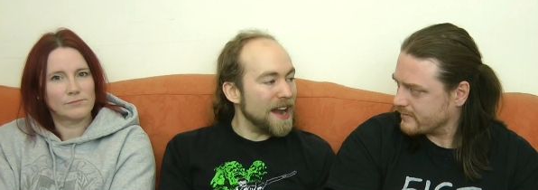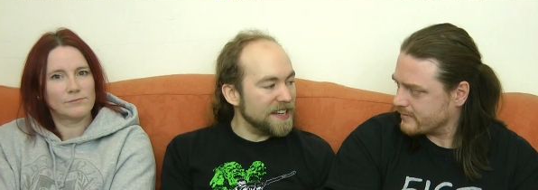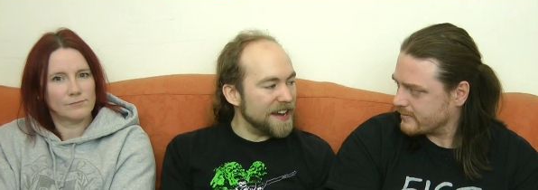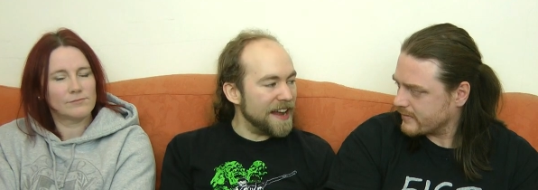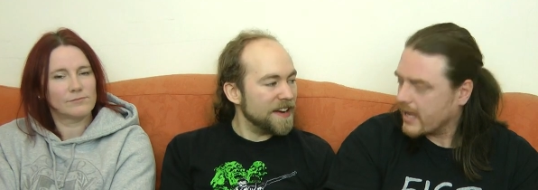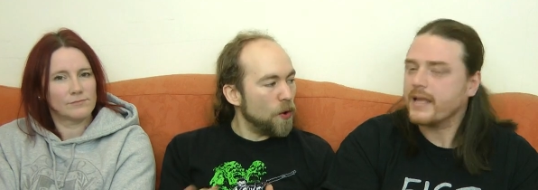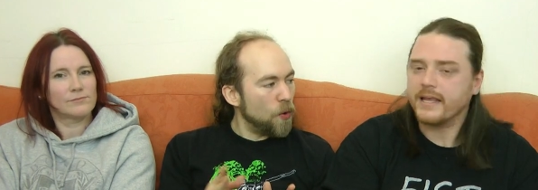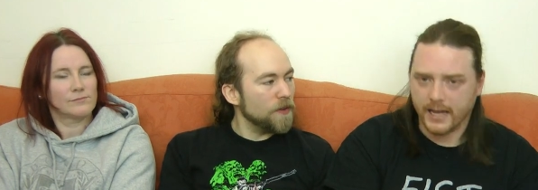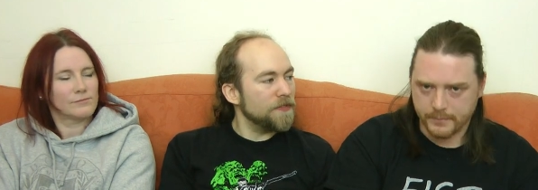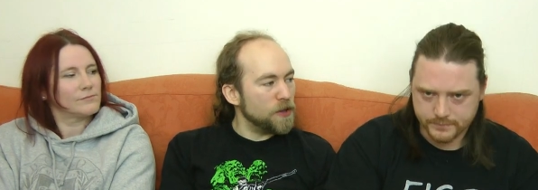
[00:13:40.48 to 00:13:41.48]
Speaker 1: Brain Dead.
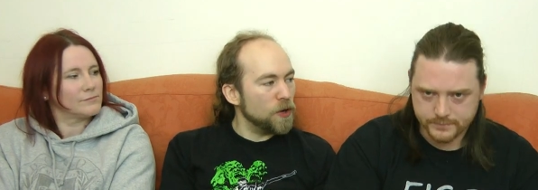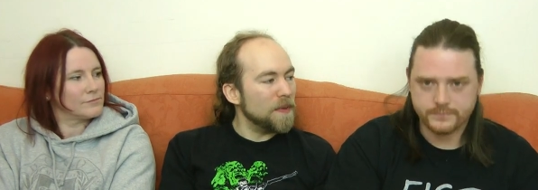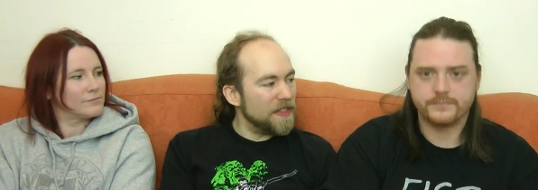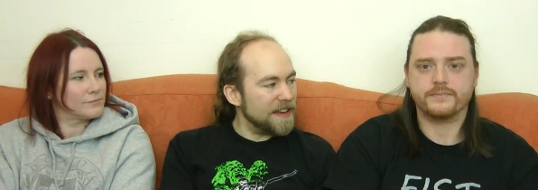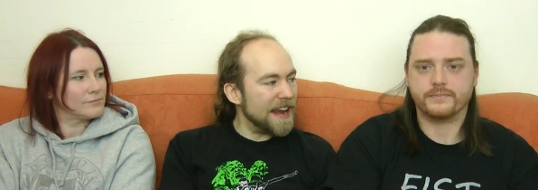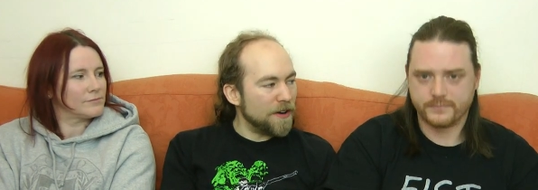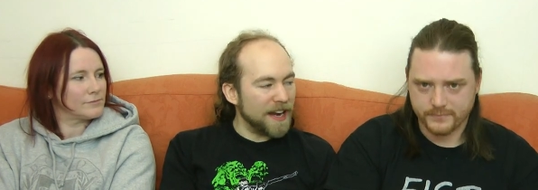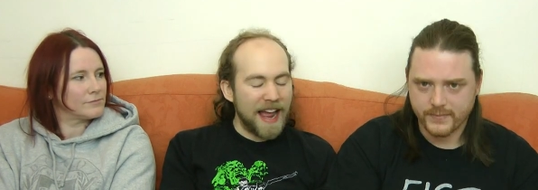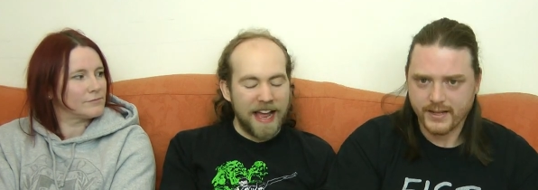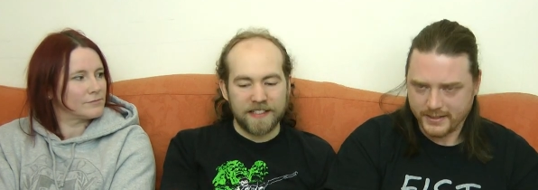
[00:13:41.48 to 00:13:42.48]
All yeah. of the humour that
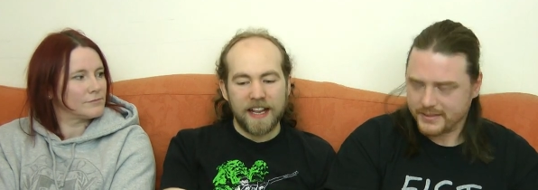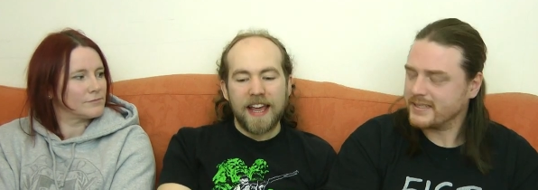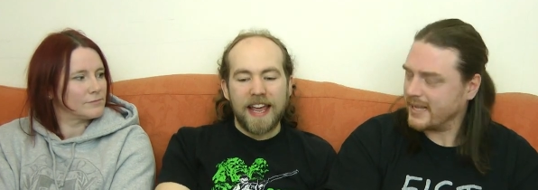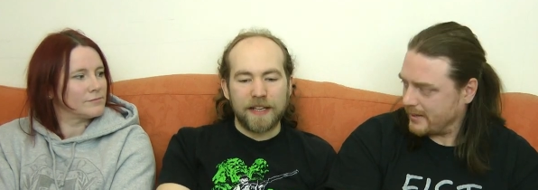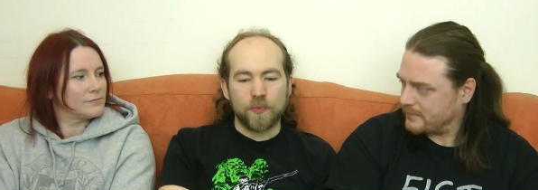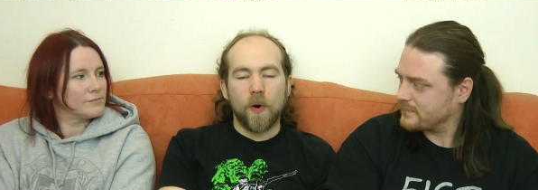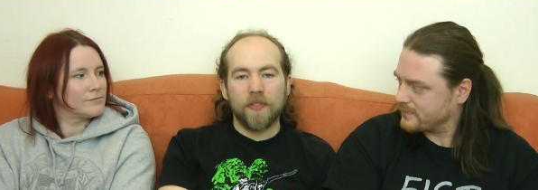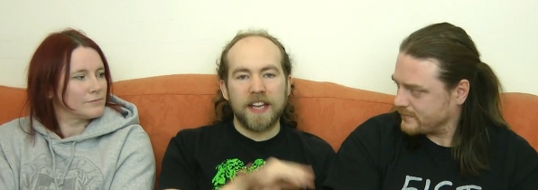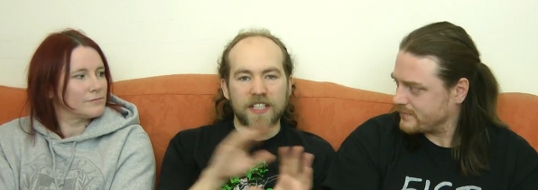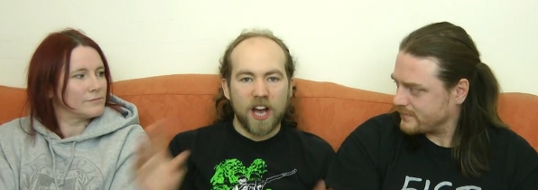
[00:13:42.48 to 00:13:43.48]
Derek has yeah. is
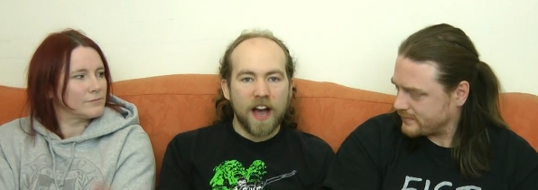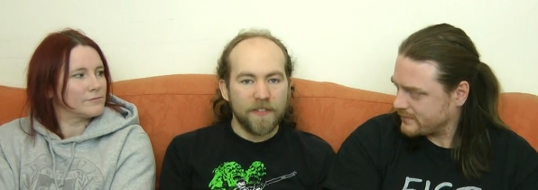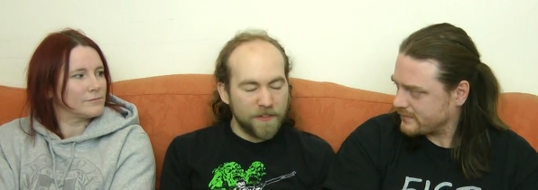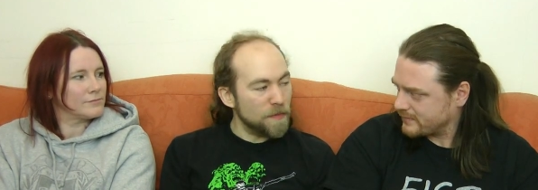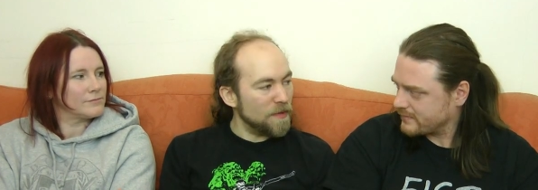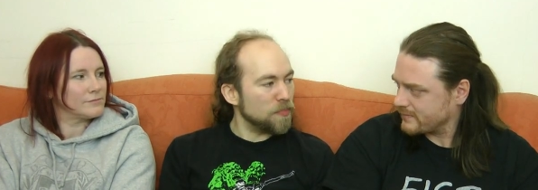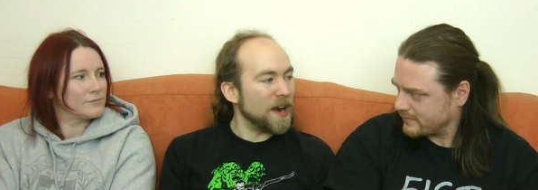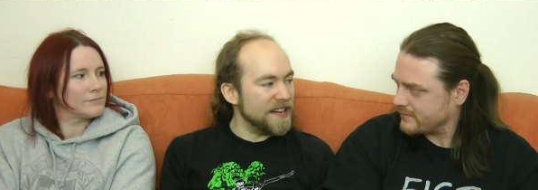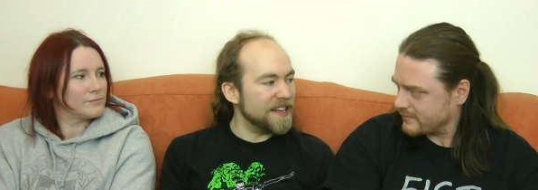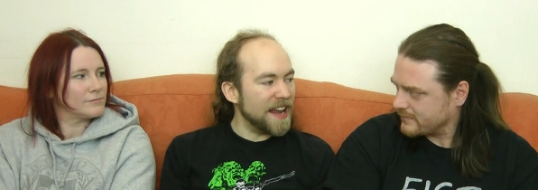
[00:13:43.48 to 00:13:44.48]
what the entire film
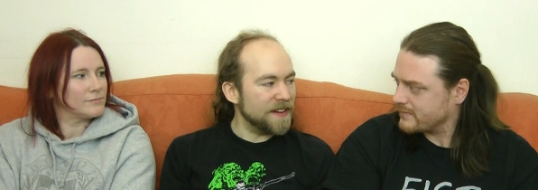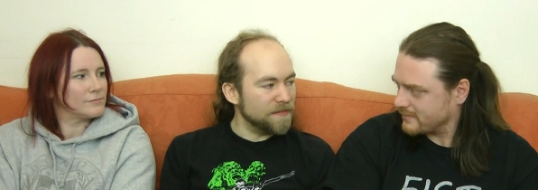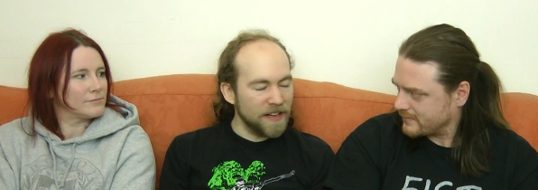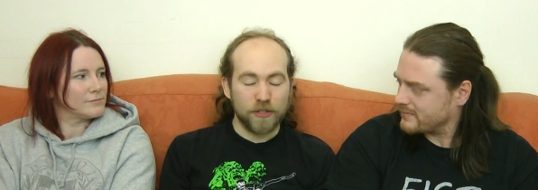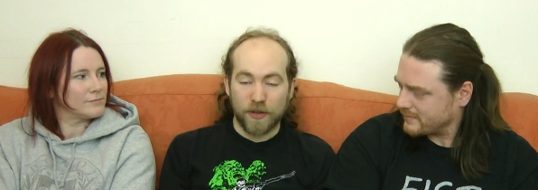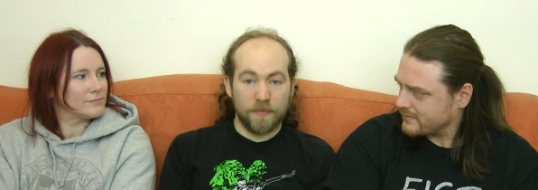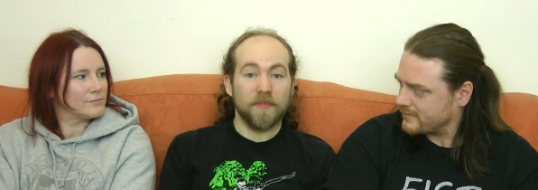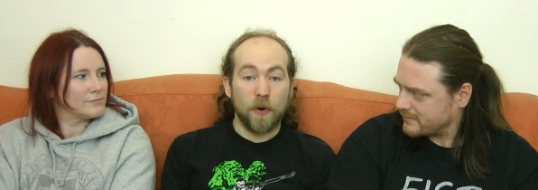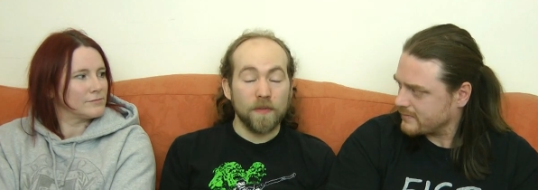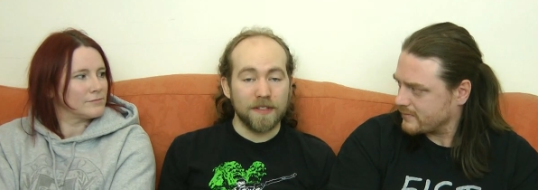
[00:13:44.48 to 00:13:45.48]
of Brain Dead
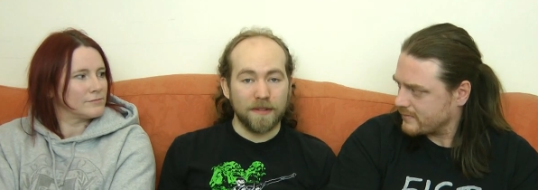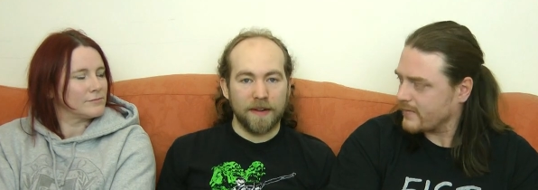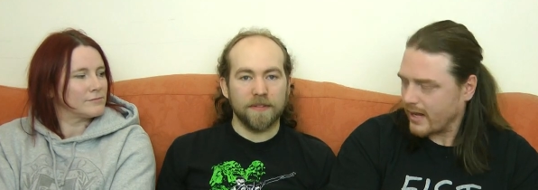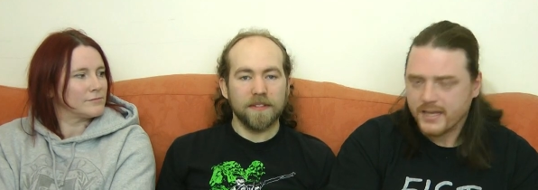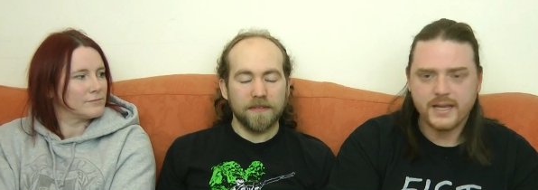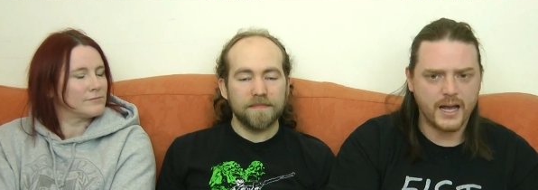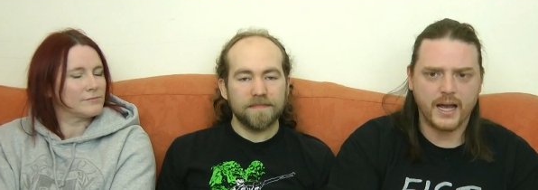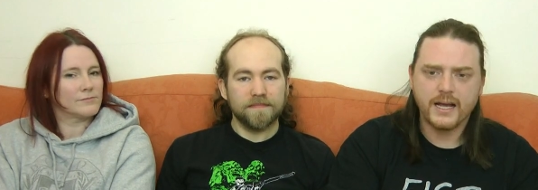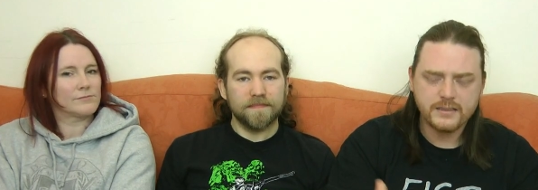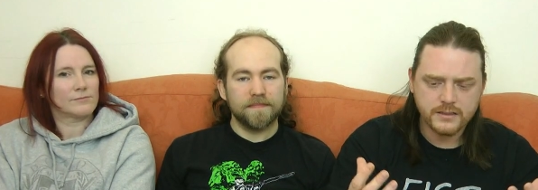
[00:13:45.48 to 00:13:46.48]
literally revolves around.
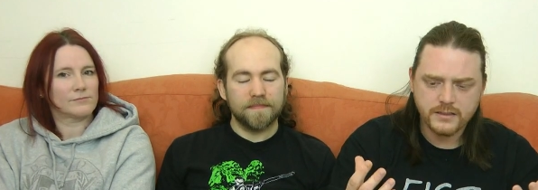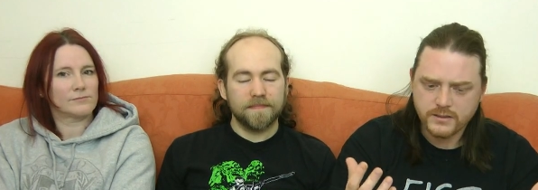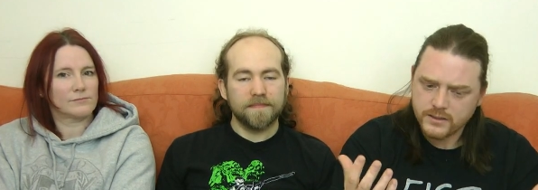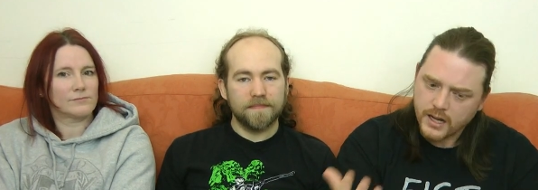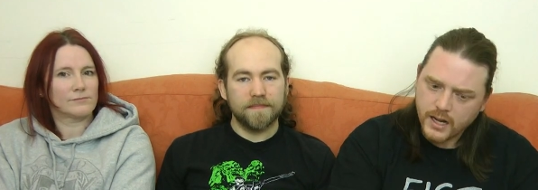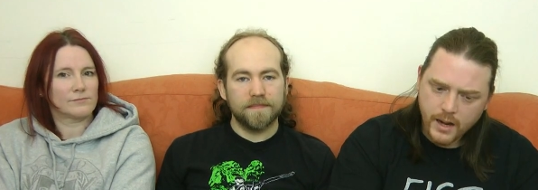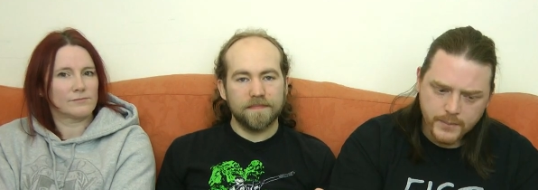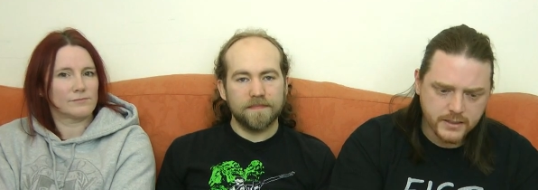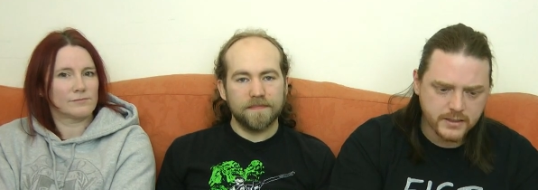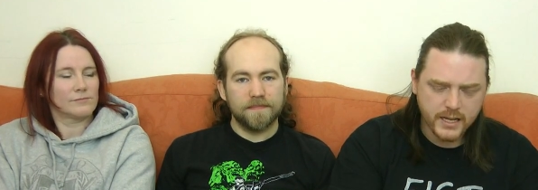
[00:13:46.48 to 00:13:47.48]
Speaker 2: Yeah, and it, uh,
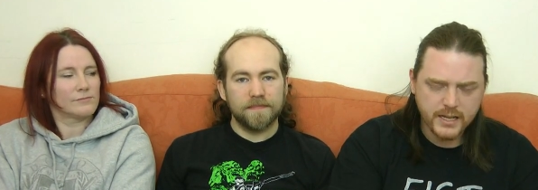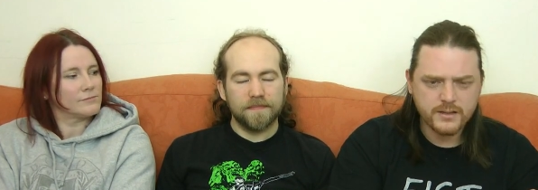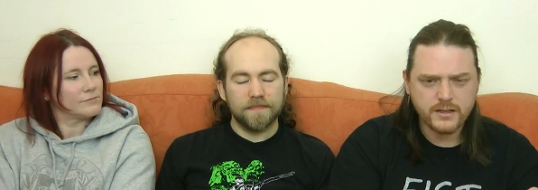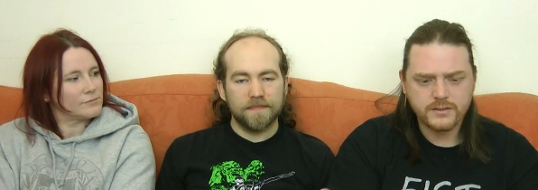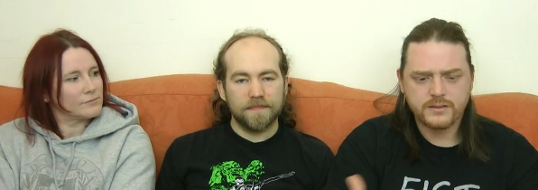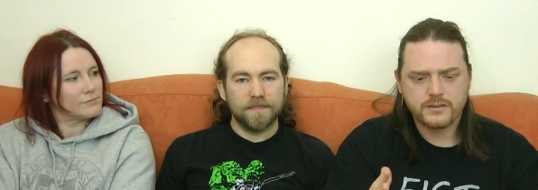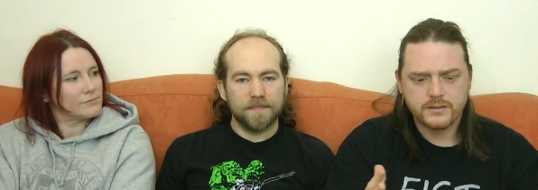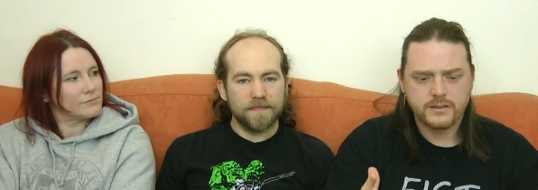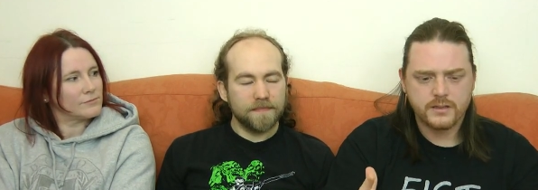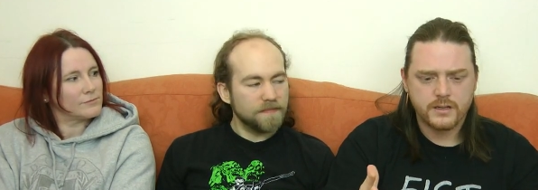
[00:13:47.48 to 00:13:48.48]
I mean, it
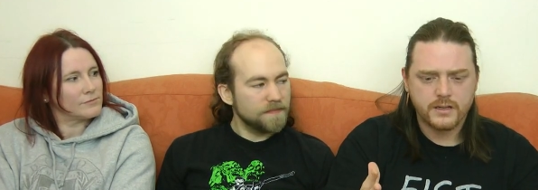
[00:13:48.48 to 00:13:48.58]
does